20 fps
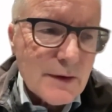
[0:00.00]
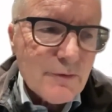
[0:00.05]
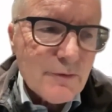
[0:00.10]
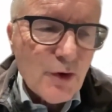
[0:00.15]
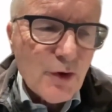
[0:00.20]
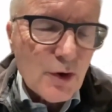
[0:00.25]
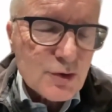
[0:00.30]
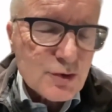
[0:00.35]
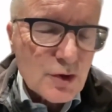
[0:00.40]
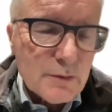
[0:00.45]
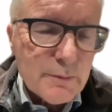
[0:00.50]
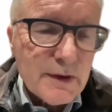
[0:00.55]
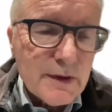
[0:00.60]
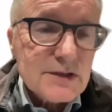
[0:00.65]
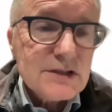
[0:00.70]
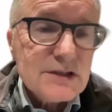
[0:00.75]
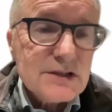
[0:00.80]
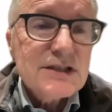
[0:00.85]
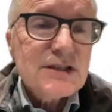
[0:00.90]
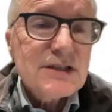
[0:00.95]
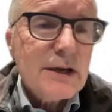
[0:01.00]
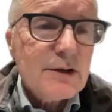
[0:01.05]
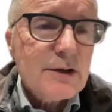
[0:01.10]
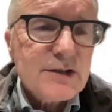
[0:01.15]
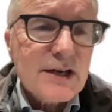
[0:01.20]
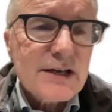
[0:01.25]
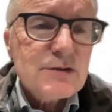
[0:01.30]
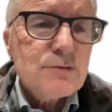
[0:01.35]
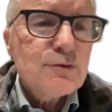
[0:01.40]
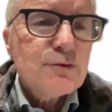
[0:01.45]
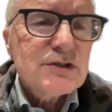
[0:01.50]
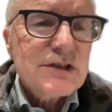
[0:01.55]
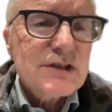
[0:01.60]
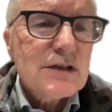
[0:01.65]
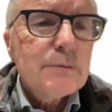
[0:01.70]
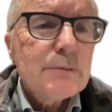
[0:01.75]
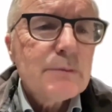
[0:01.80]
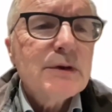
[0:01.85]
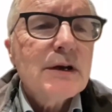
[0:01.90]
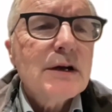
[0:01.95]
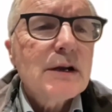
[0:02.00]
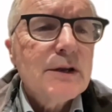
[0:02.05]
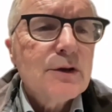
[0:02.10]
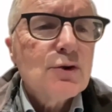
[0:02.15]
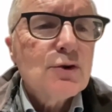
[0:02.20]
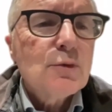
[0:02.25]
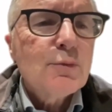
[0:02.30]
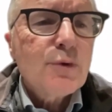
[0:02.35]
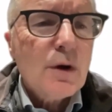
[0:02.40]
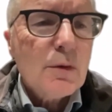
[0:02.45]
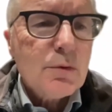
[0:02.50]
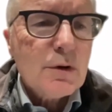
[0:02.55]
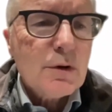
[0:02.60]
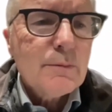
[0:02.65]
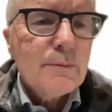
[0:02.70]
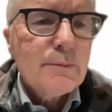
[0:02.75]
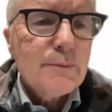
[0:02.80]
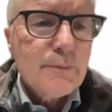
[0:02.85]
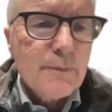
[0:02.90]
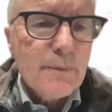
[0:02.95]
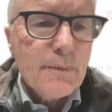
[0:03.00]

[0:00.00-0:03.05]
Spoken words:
focused on it much since then because it hasn't really seemed to be a clinical problem.